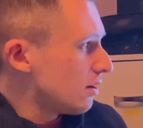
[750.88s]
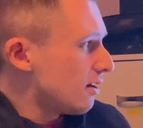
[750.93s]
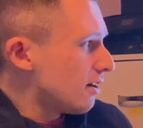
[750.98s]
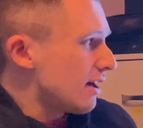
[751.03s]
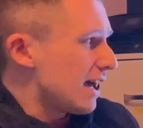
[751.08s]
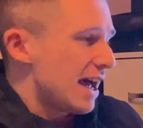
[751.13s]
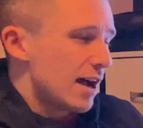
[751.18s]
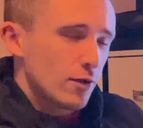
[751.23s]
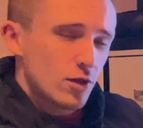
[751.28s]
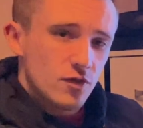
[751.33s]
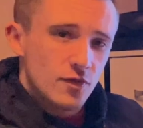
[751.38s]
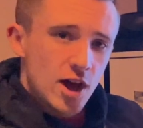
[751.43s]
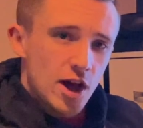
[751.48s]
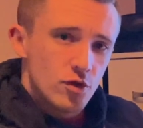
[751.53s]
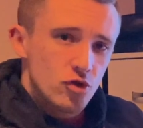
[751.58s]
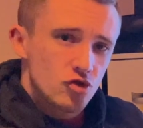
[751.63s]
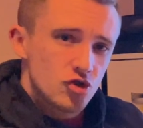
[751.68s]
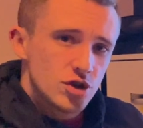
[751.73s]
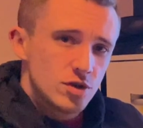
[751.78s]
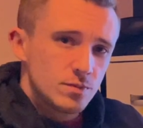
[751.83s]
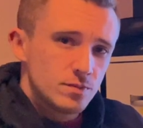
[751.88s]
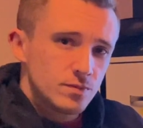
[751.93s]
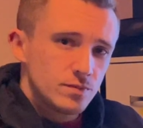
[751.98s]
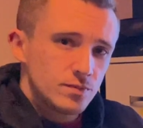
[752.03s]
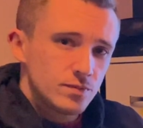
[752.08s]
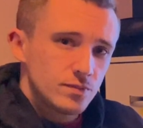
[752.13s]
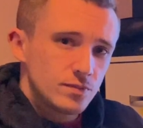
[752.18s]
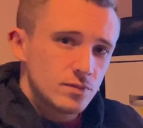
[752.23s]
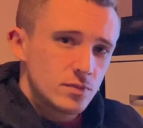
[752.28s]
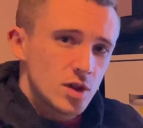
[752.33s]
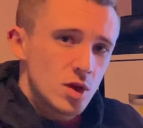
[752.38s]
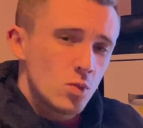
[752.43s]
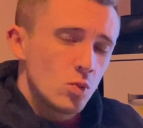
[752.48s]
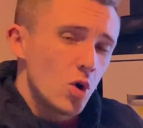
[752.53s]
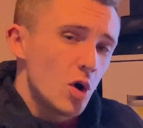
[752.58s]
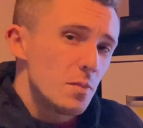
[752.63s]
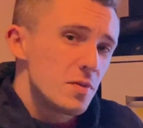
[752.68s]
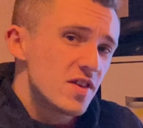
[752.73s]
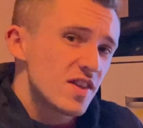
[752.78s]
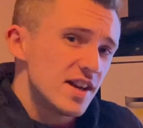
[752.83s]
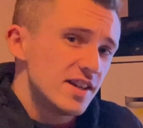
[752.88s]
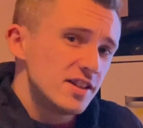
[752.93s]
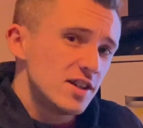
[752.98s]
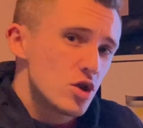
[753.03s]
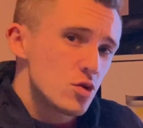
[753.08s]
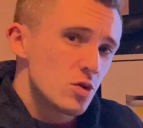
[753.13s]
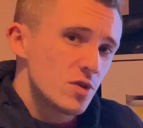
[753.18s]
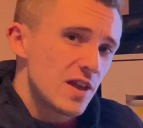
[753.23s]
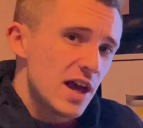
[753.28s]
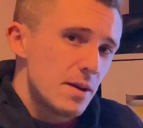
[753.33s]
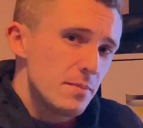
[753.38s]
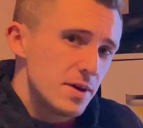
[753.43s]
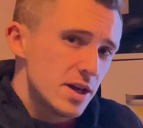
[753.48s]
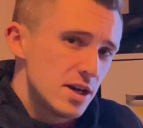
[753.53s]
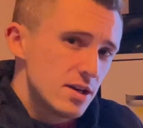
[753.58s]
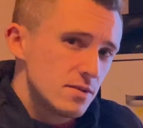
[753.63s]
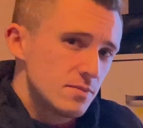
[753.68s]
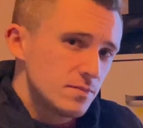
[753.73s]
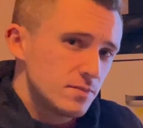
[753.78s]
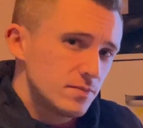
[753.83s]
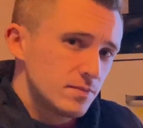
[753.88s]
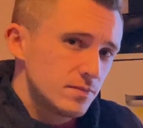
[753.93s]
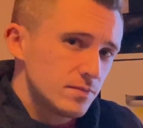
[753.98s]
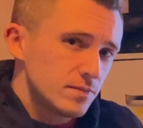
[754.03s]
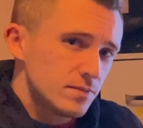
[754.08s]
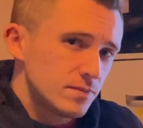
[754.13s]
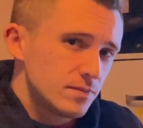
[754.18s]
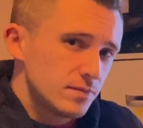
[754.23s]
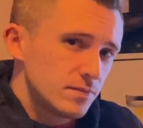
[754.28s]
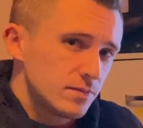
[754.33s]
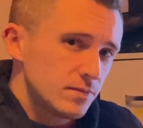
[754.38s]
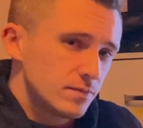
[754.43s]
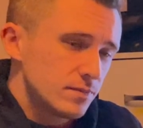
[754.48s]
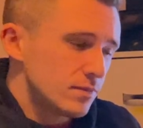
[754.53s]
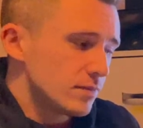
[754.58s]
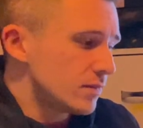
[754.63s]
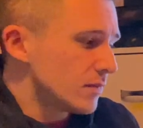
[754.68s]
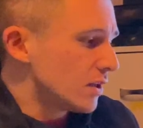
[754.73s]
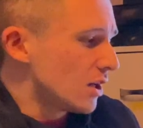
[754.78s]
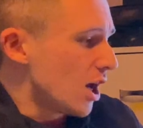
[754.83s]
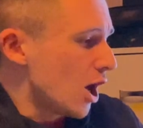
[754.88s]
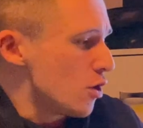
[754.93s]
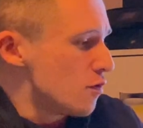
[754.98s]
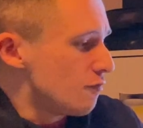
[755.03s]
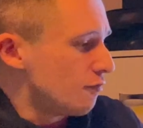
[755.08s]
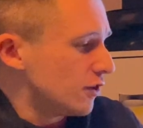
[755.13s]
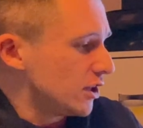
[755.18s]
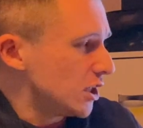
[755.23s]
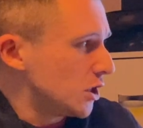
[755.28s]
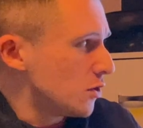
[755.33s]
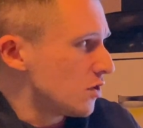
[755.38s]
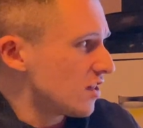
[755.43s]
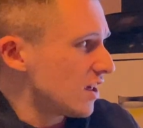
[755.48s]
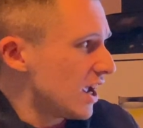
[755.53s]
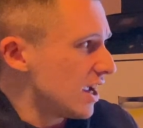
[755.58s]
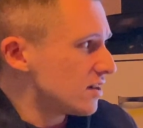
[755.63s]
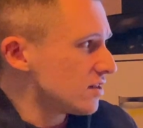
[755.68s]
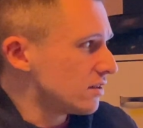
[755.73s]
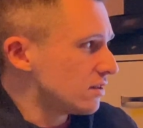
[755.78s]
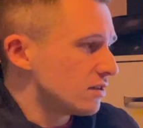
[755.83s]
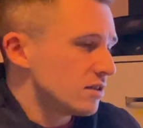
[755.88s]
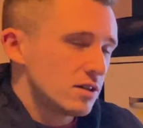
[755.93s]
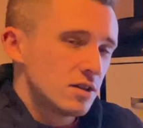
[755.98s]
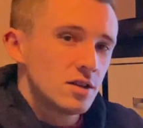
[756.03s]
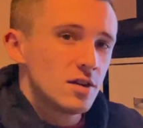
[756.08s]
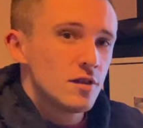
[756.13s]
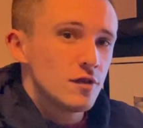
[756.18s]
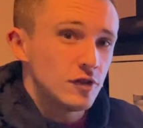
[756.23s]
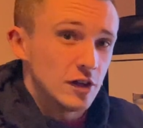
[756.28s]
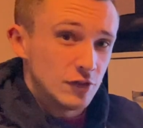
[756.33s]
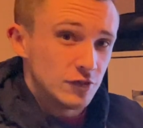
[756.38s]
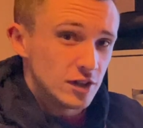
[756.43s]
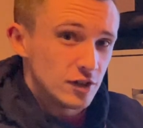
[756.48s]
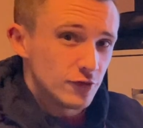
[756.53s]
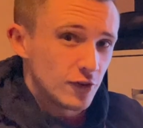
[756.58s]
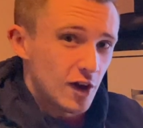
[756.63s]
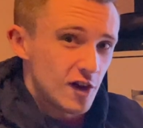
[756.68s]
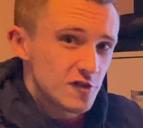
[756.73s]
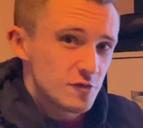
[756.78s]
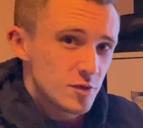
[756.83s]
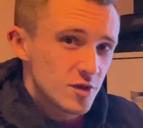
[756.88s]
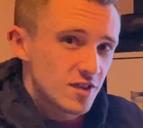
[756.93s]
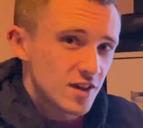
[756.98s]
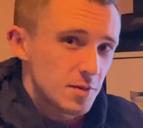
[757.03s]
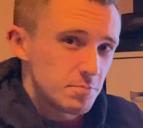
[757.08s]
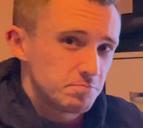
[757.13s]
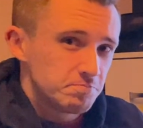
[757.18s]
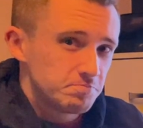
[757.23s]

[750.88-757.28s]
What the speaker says: out of 100. What percentage would that be? Hopefully you said 55%.